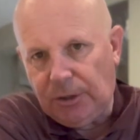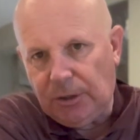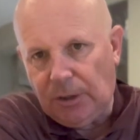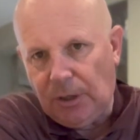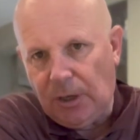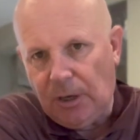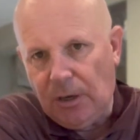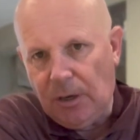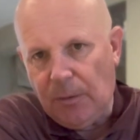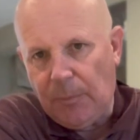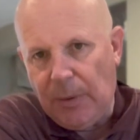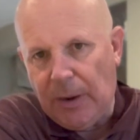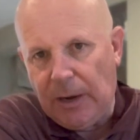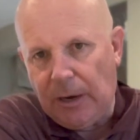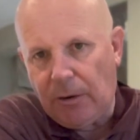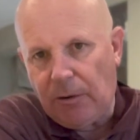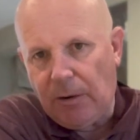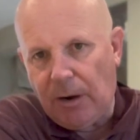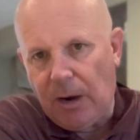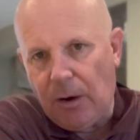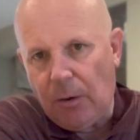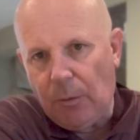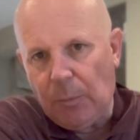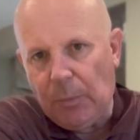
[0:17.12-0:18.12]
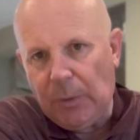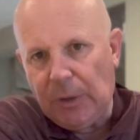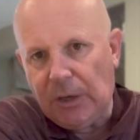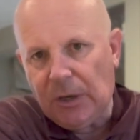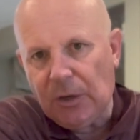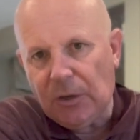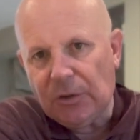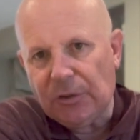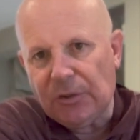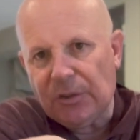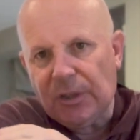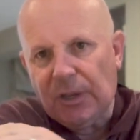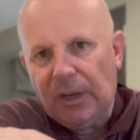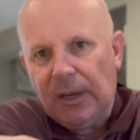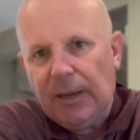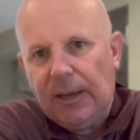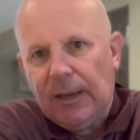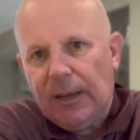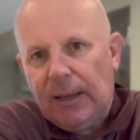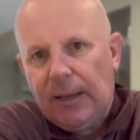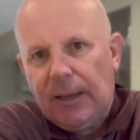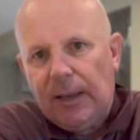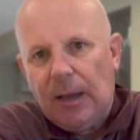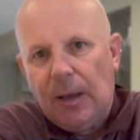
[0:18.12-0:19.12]
her background, because
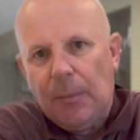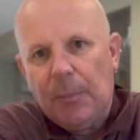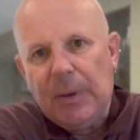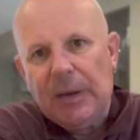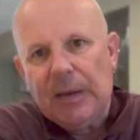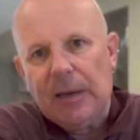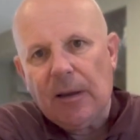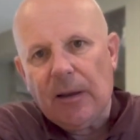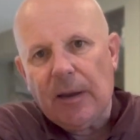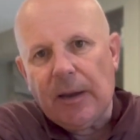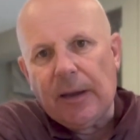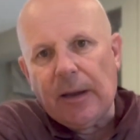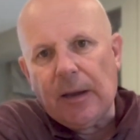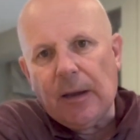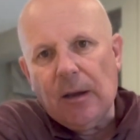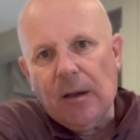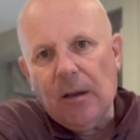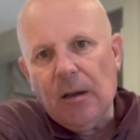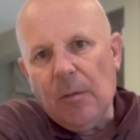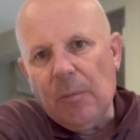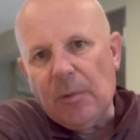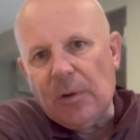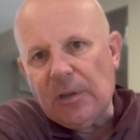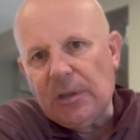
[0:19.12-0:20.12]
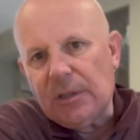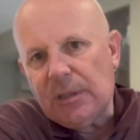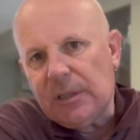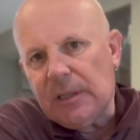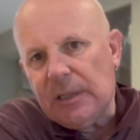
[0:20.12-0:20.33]
a bit like Herbert's,